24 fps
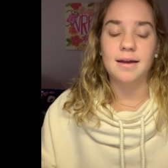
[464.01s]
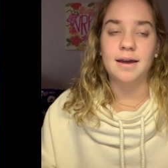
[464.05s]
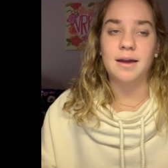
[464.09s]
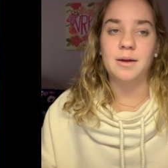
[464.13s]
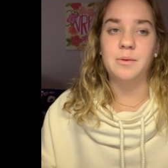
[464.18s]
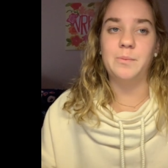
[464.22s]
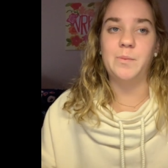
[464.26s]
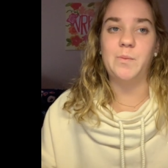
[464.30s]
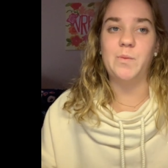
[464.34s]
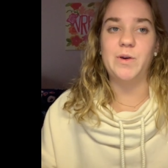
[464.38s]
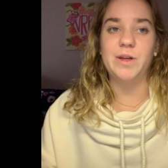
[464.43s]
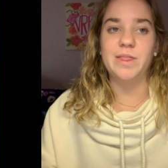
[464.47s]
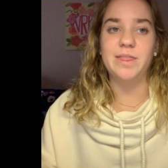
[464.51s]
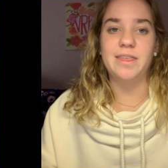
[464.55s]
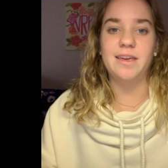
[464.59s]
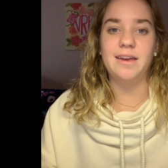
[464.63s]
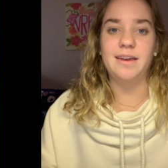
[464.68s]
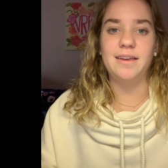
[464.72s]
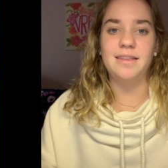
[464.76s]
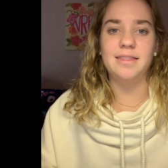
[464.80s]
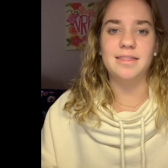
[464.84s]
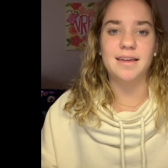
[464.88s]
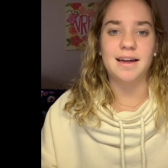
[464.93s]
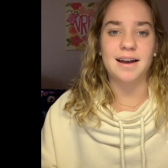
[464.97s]
And one
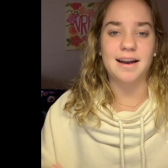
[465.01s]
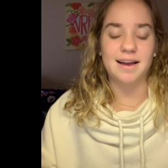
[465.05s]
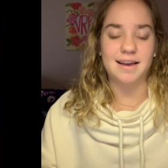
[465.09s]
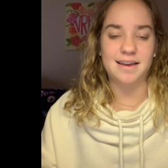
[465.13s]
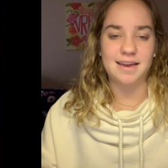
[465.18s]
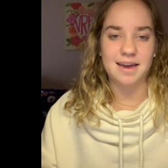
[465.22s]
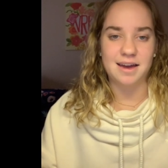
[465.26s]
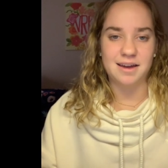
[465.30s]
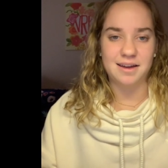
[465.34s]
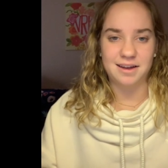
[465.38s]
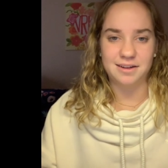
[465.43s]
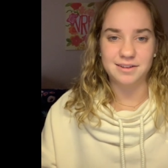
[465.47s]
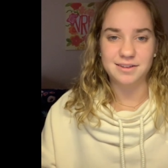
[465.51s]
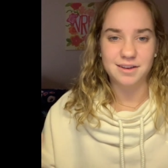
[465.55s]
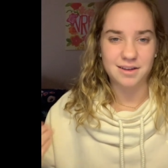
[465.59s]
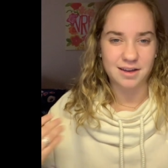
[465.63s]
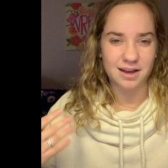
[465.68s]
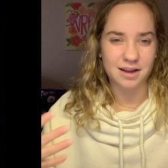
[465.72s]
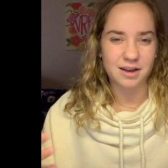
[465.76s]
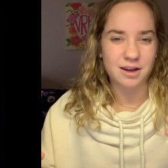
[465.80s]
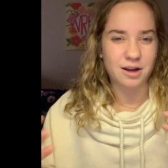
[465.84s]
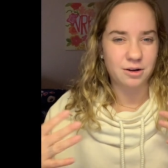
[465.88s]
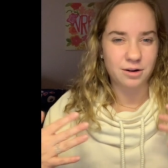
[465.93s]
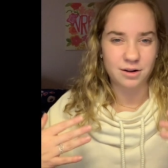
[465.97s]
thing that I can't,
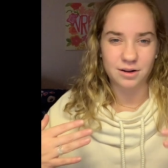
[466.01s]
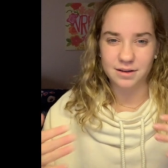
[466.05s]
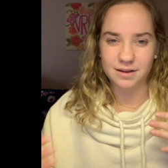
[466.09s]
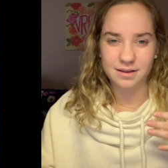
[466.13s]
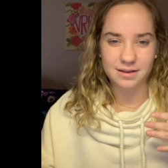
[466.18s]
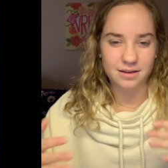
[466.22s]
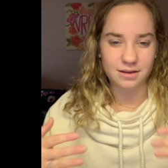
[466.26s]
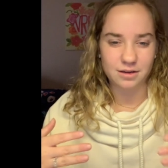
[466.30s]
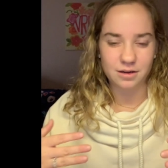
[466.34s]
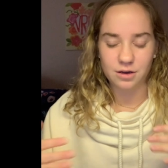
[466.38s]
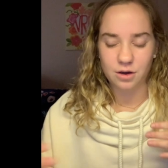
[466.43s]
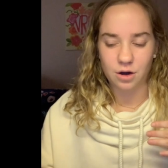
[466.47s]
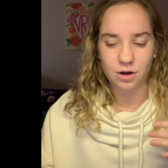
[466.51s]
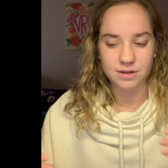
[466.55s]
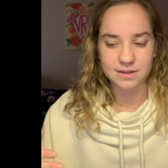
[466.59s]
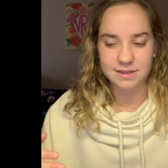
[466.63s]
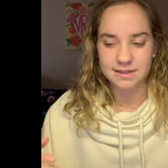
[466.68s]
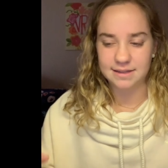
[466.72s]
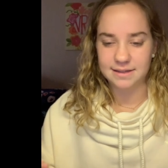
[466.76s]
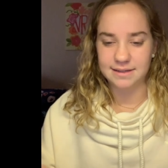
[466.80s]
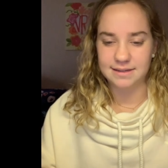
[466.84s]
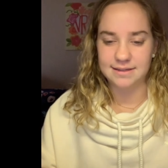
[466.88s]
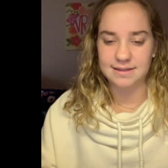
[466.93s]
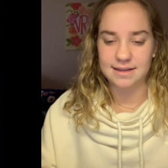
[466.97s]
I can't
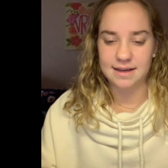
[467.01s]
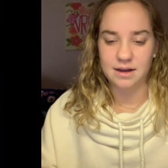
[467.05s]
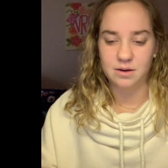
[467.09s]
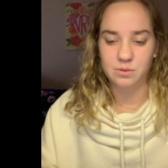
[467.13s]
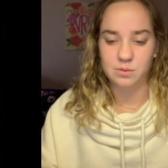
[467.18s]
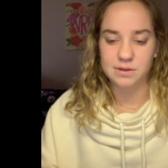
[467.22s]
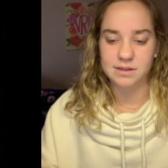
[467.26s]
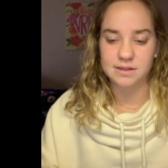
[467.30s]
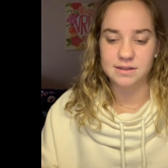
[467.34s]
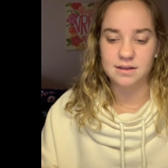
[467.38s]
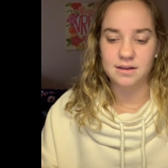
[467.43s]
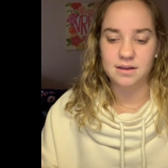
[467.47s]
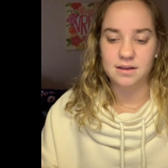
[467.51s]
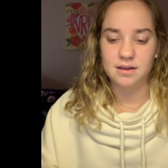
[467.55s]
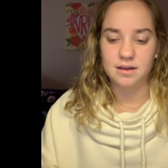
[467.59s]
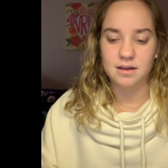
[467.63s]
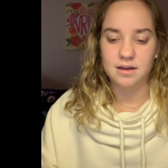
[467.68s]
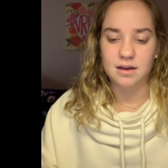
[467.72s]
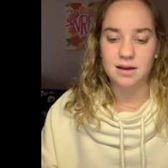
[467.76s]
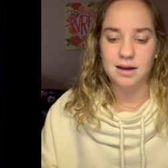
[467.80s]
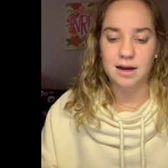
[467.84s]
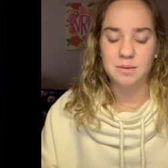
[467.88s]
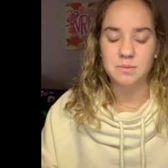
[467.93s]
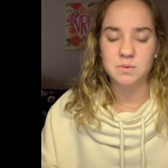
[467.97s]
constantly say was,
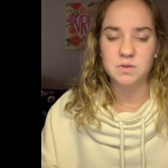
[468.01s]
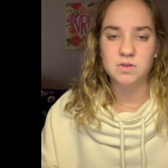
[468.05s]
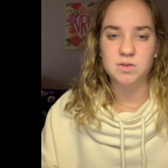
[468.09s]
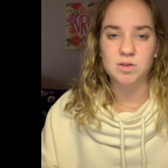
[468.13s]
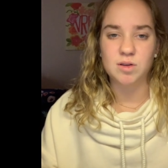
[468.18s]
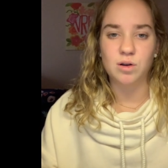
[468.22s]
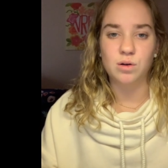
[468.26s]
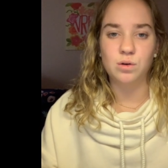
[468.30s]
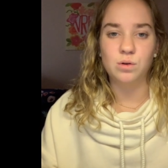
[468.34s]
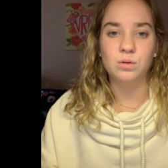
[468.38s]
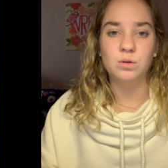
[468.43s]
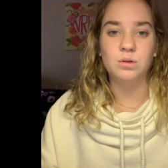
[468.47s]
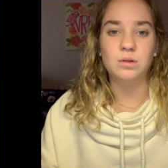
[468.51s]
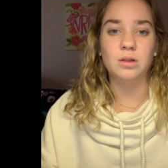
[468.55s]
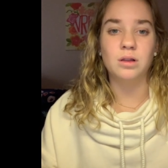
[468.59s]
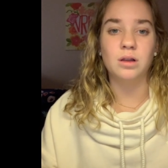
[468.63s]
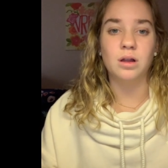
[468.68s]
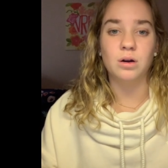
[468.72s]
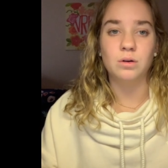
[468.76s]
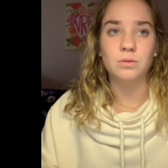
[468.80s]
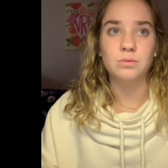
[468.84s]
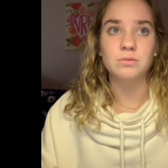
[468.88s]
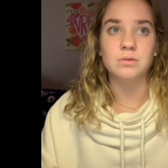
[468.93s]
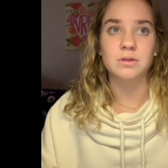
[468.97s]
I'm so
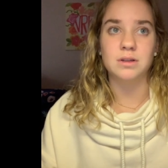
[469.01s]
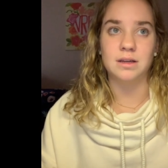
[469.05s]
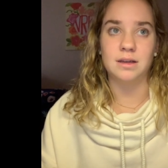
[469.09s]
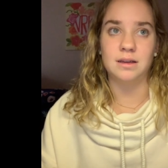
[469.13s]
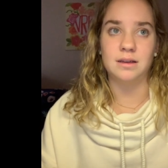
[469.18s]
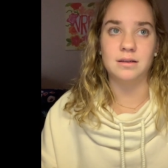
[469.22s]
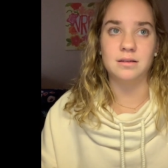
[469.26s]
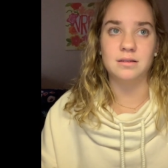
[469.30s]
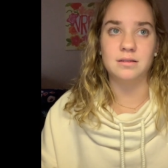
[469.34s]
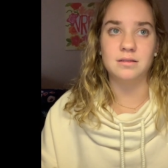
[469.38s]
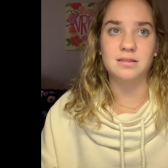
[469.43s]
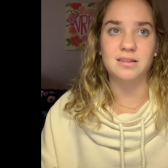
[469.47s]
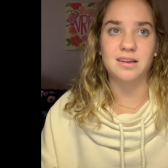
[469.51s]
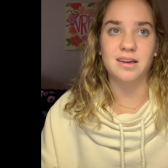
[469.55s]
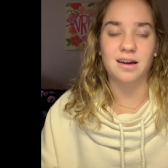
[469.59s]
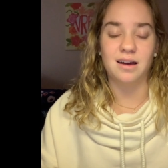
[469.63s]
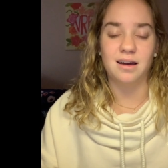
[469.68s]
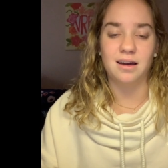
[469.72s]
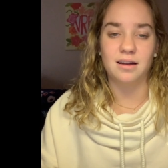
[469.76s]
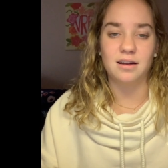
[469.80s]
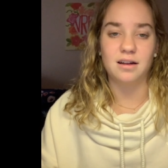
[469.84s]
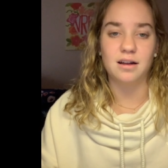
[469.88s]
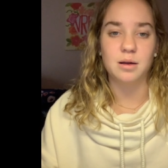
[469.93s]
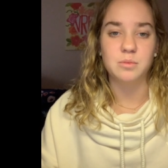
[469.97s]
lonely,
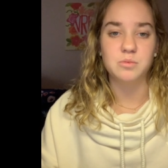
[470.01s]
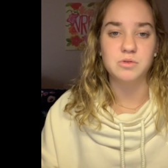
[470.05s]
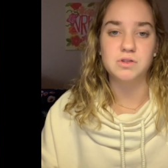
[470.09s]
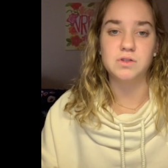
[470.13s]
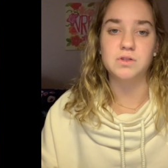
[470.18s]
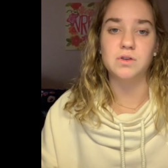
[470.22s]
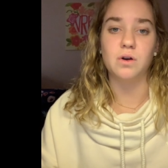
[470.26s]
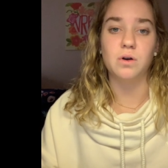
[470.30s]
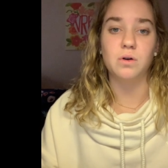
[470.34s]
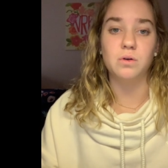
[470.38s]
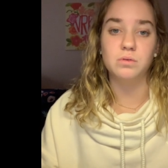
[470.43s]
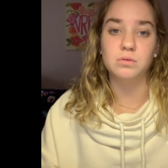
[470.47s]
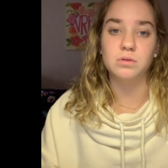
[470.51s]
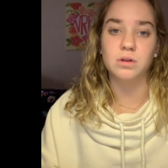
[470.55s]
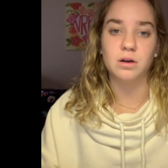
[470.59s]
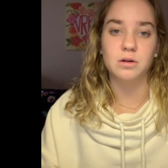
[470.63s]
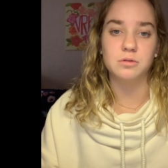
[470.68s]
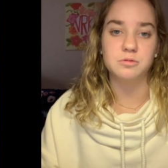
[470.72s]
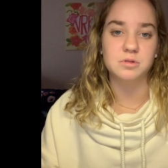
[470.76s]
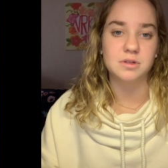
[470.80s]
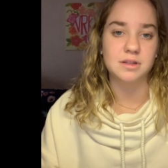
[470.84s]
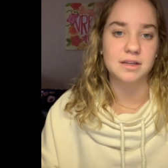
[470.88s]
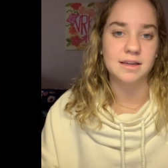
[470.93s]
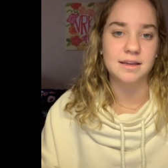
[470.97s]
God. I'm so
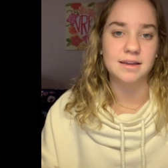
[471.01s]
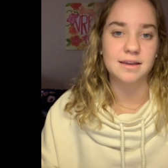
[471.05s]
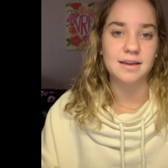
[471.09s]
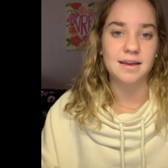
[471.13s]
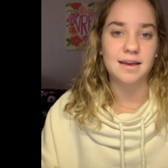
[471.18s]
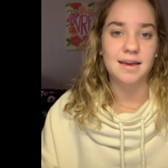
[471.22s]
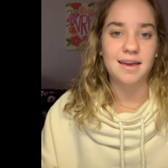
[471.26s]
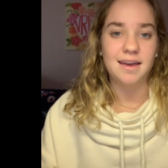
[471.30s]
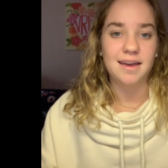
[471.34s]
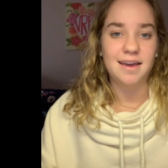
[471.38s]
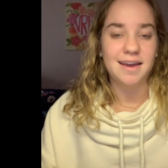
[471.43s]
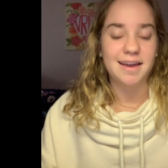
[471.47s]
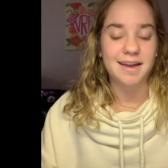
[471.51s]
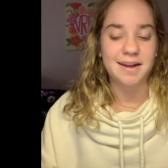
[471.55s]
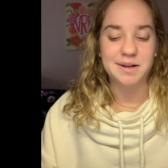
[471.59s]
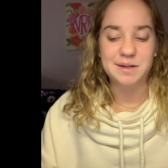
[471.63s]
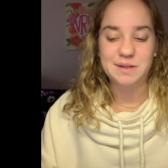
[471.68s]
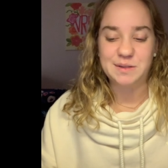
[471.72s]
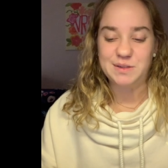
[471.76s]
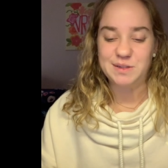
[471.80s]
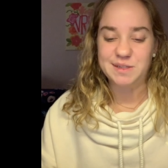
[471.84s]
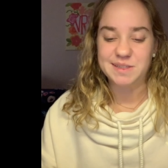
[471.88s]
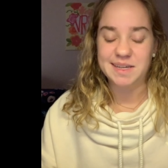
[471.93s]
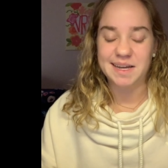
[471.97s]
lonely. And
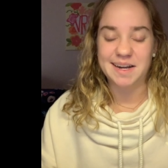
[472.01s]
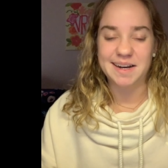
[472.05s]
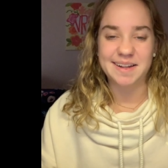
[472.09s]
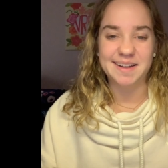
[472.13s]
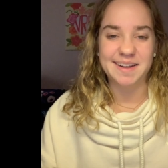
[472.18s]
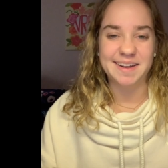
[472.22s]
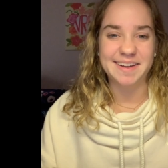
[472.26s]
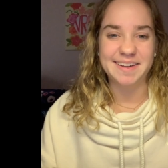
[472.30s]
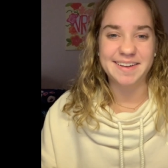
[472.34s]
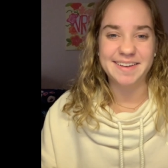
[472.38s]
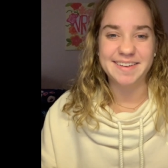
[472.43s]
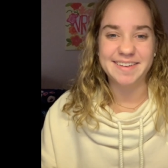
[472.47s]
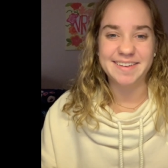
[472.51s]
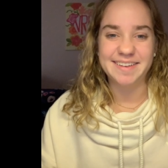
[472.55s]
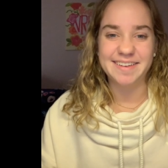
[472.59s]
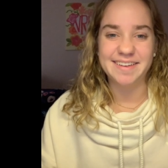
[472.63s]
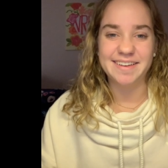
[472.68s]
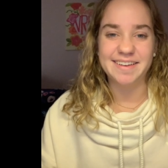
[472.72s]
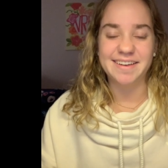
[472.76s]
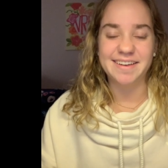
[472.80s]
it was just kind of like,